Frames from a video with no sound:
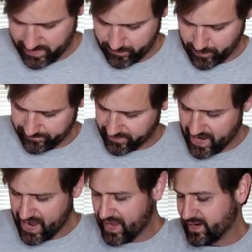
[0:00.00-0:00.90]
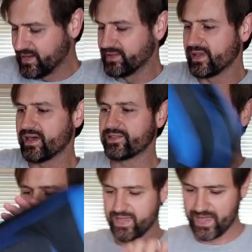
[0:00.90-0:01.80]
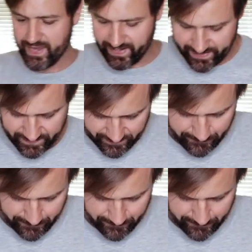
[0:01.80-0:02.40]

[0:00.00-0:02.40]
then we've got on the other side